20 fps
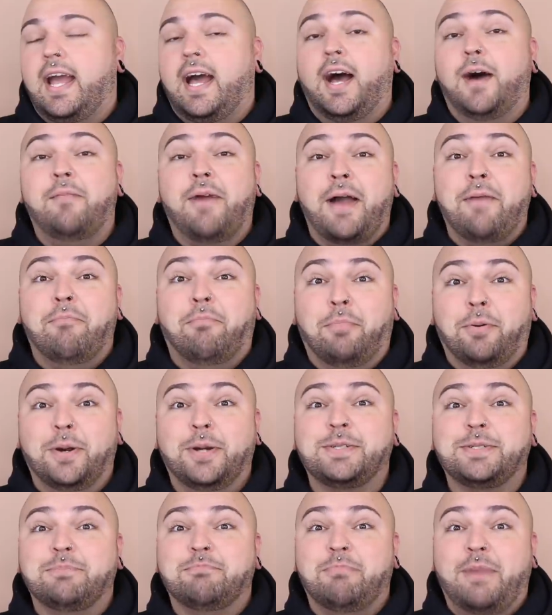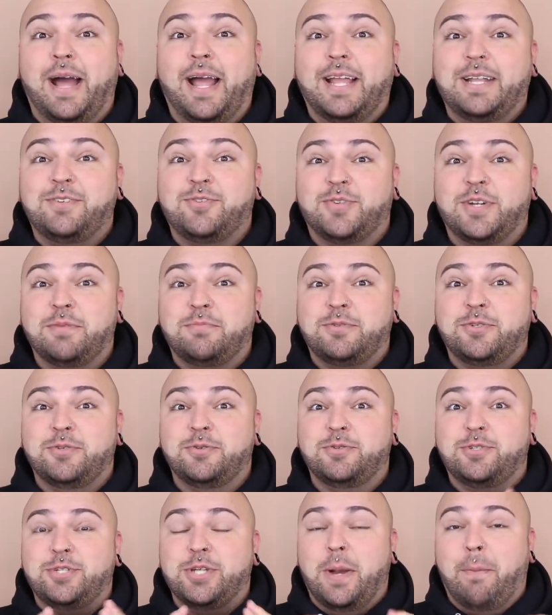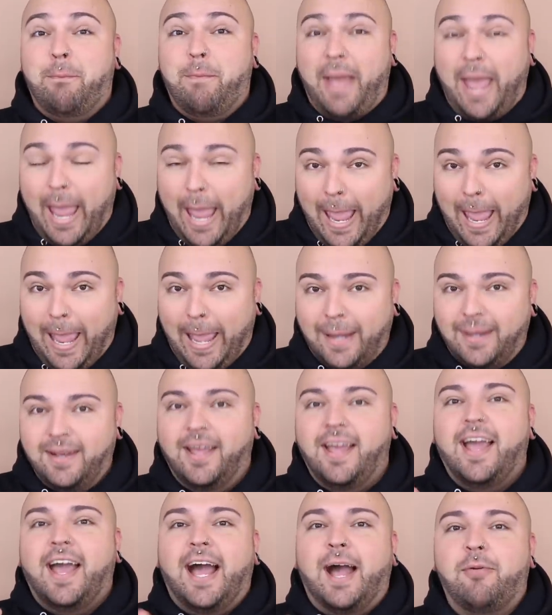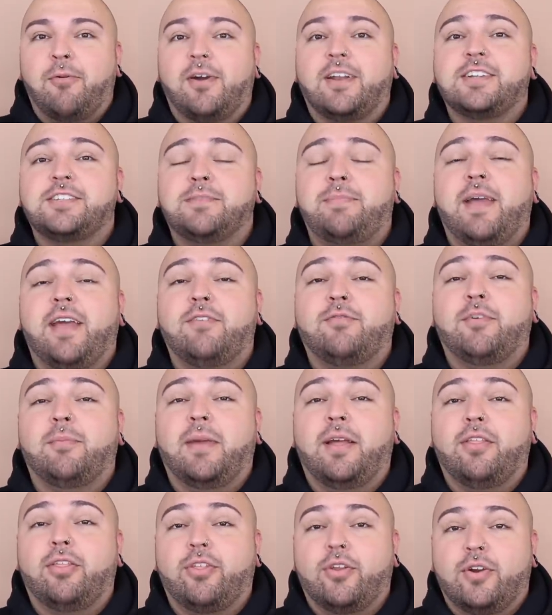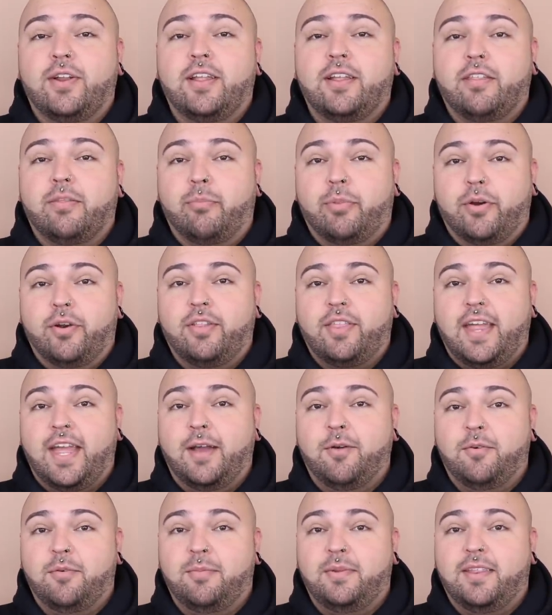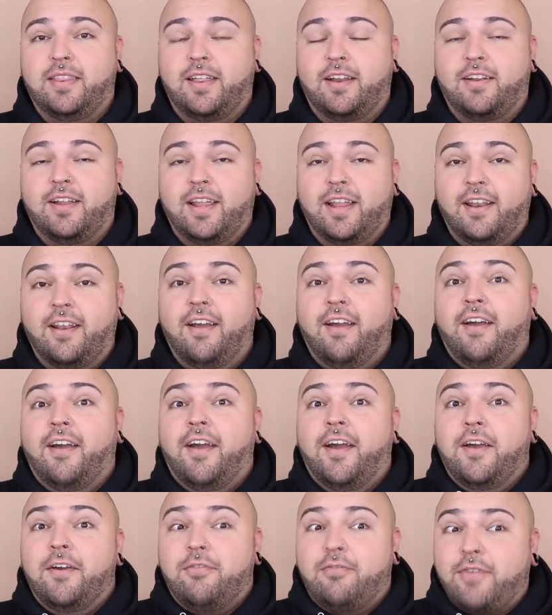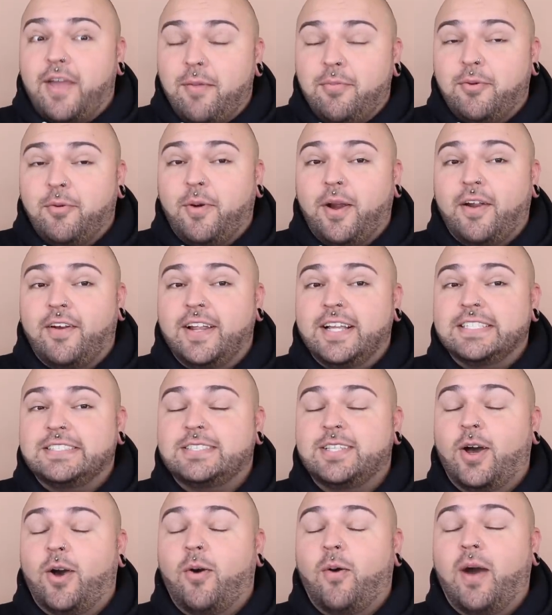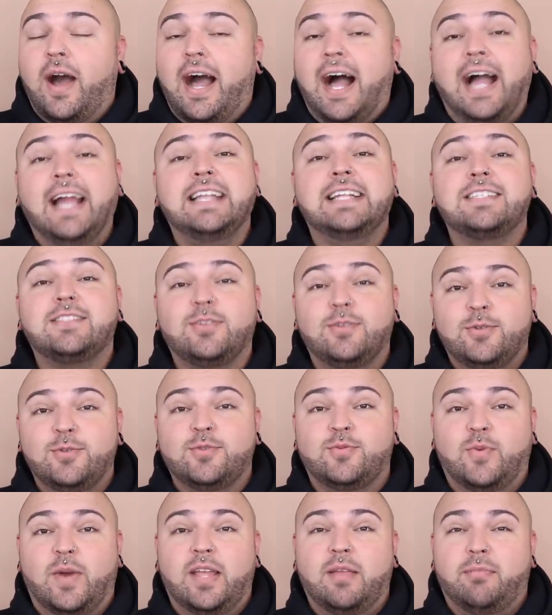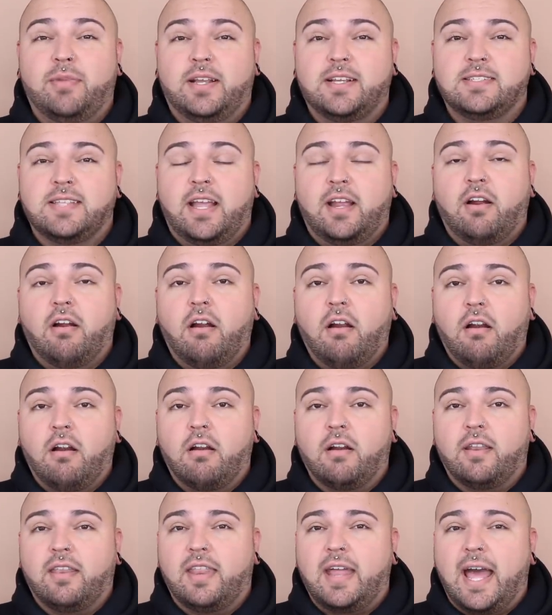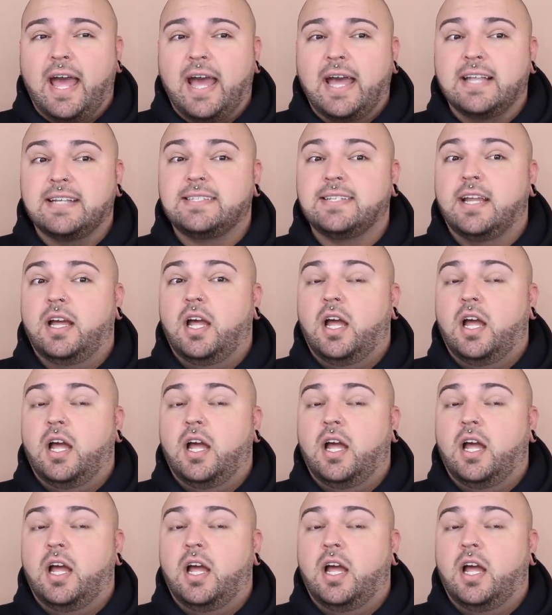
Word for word: Um, I booked my trip to Japan. I'm going to Japan for my 30th birthday. I will be there in February. So I need to lose weight because I heard that